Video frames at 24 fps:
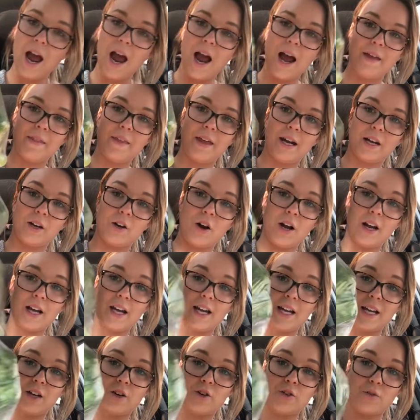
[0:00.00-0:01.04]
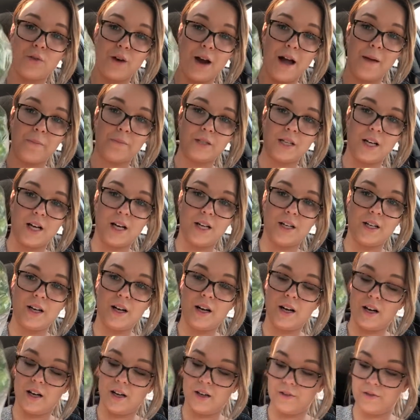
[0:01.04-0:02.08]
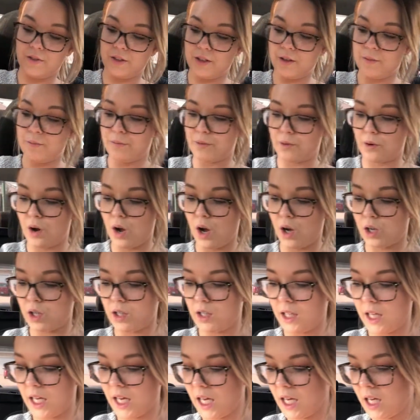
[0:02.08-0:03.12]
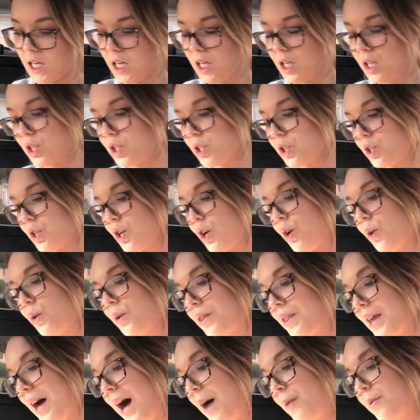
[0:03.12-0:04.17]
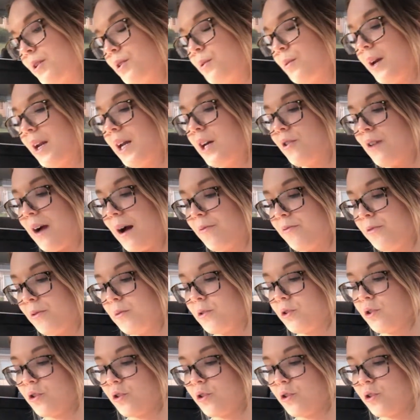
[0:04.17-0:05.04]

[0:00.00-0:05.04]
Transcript: And then I got a crap ton of broccoli. So that was what I grabbed from the